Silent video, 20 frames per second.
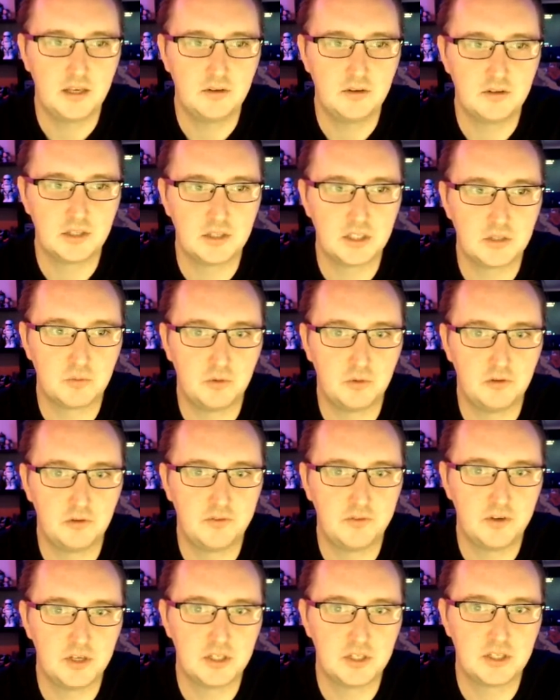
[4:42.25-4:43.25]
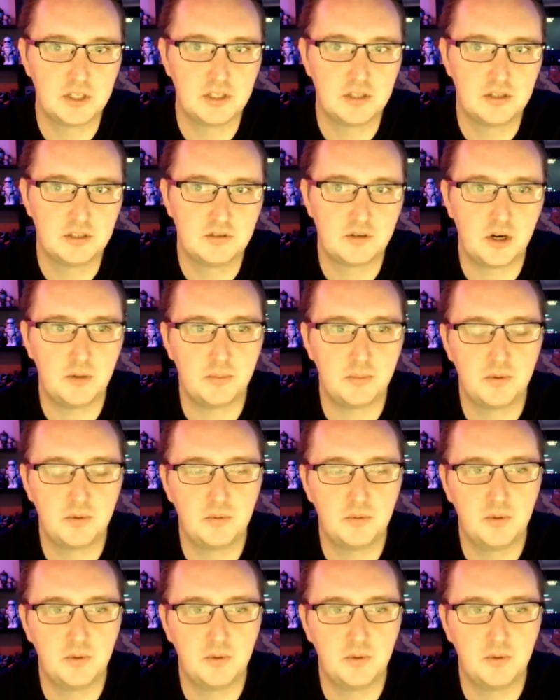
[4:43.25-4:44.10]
users will first drop